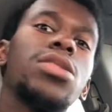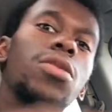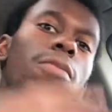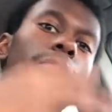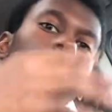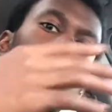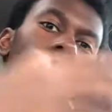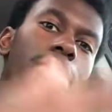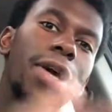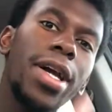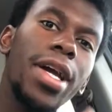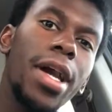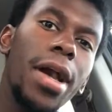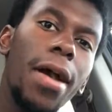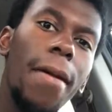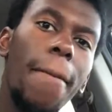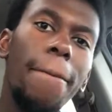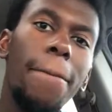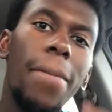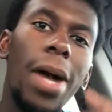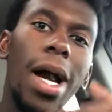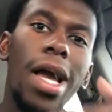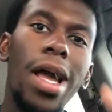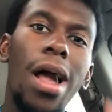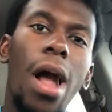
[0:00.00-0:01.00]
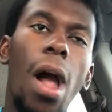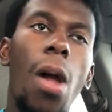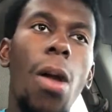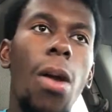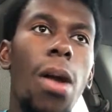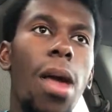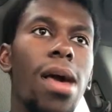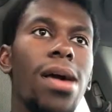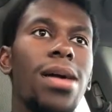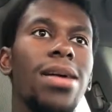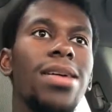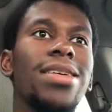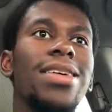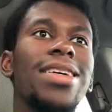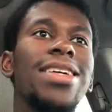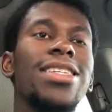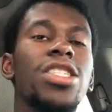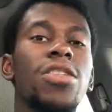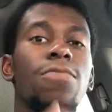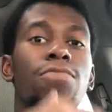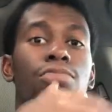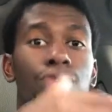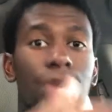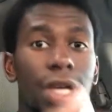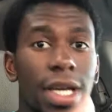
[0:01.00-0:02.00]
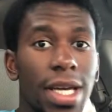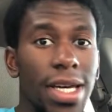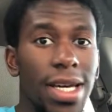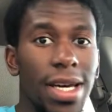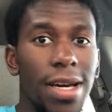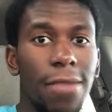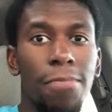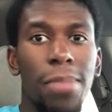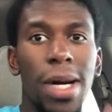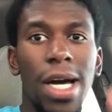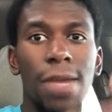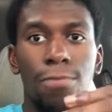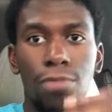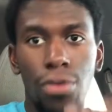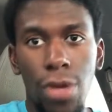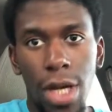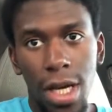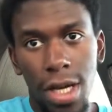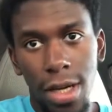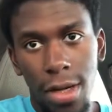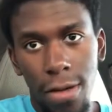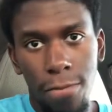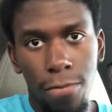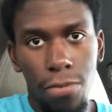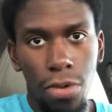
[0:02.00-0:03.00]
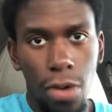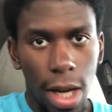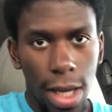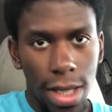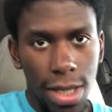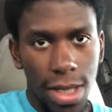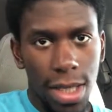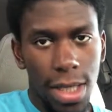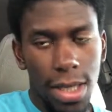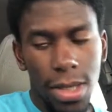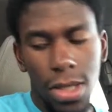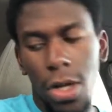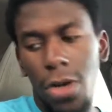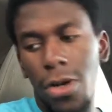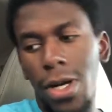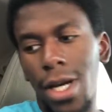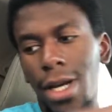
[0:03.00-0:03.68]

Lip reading: It's a brick-by-brick process, all